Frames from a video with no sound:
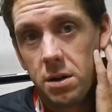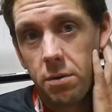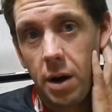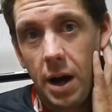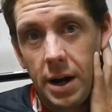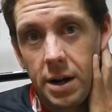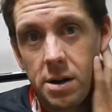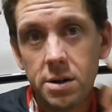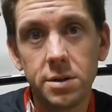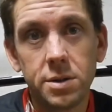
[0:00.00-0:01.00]
ride,
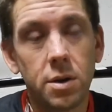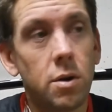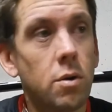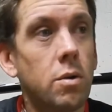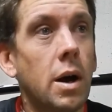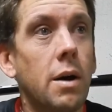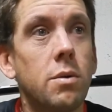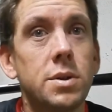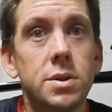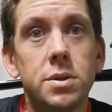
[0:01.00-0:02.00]
so I
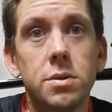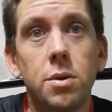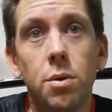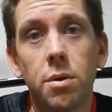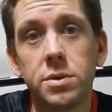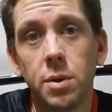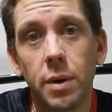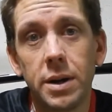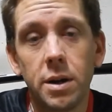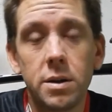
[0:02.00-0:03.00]
was 2/3 of the
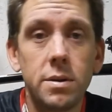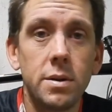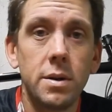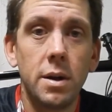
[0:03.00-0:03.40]
way done